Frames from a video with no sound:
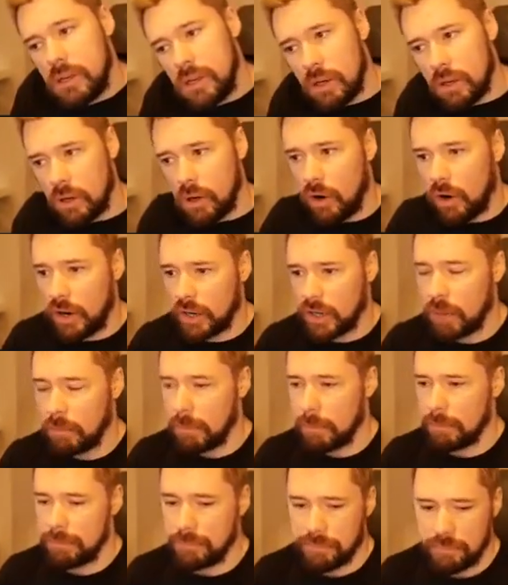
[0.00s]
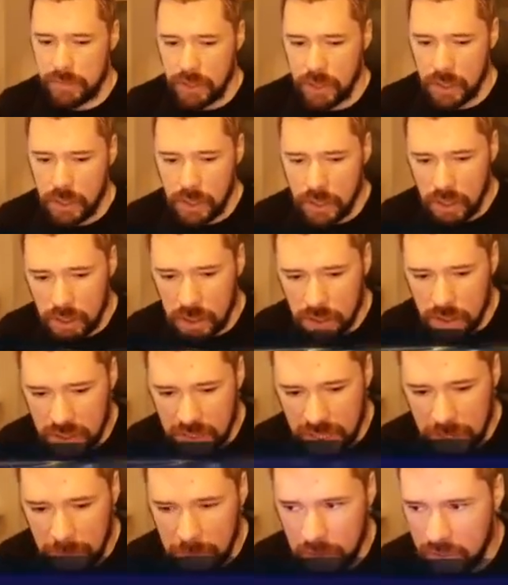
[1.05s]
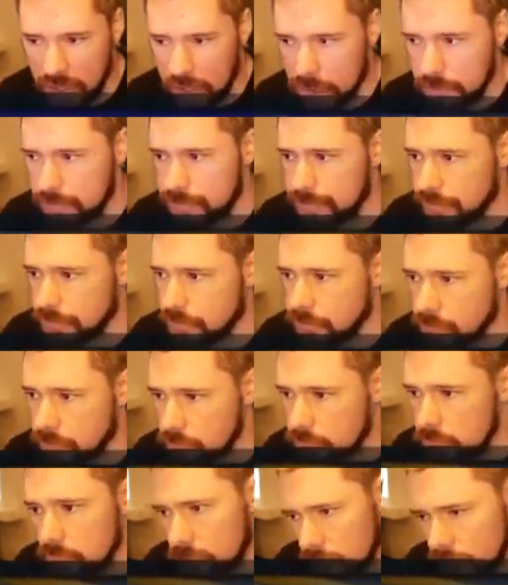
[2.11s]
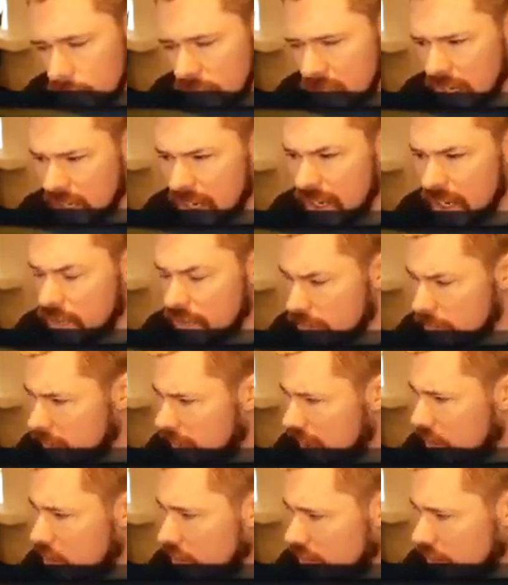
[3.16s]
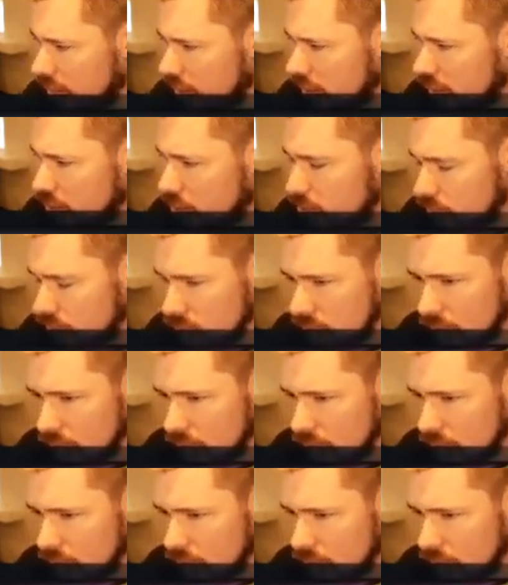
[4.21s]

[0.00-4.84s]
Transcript: All right, come on. Another game like that. And again, from kickoff, I'm going to go.